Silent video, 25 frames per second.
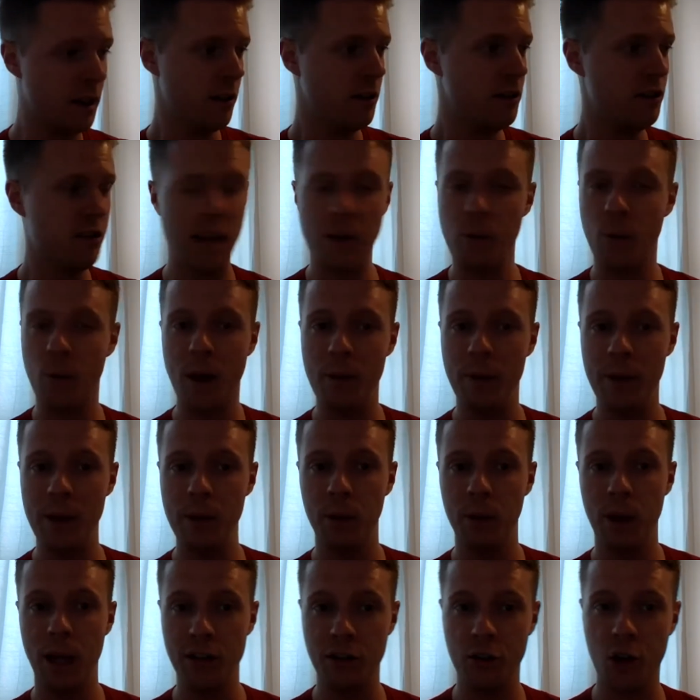Same way
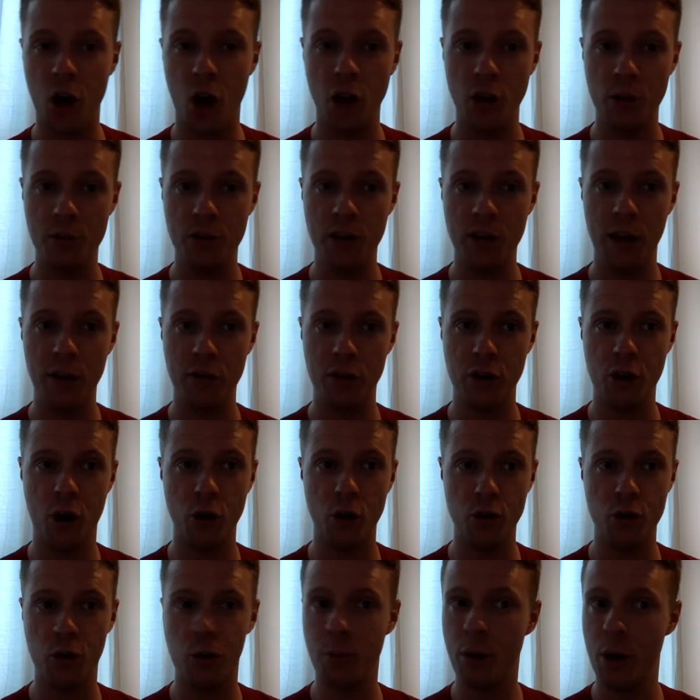people like to call themselves an
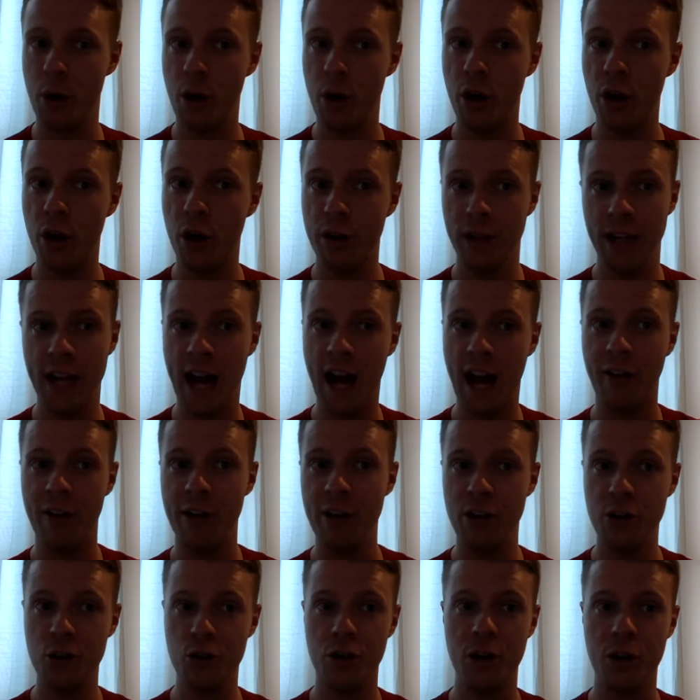entrepreneur in our
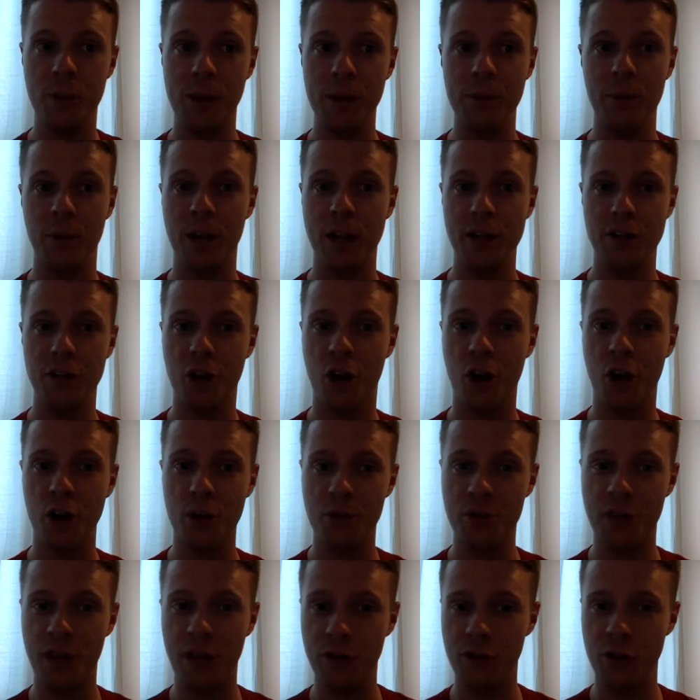industry, people like to call
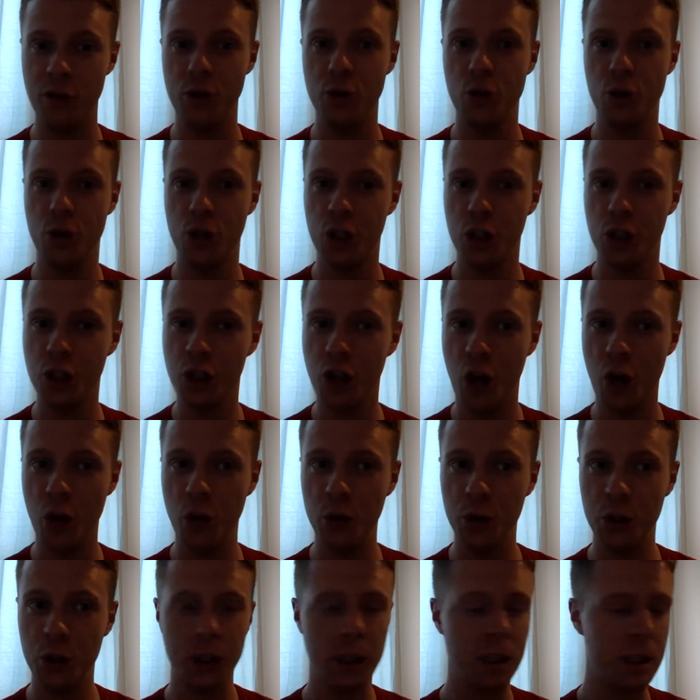themselves a nutrition
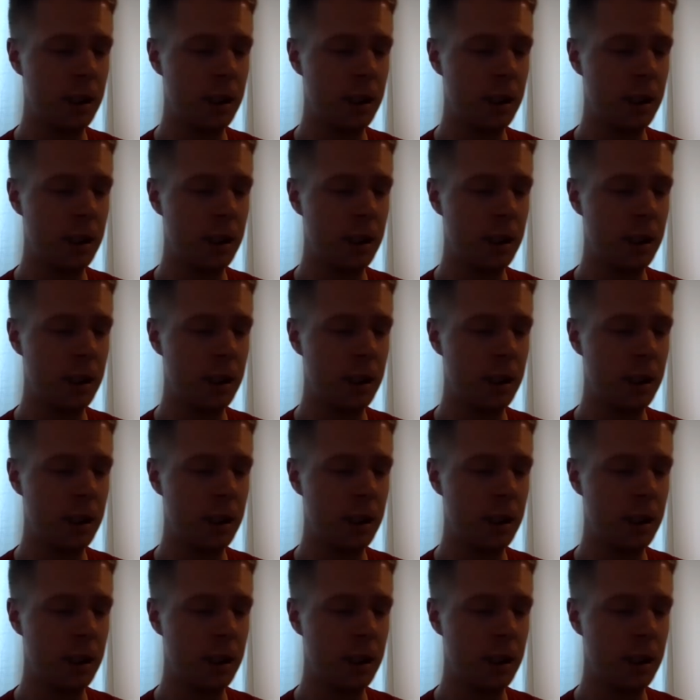coach.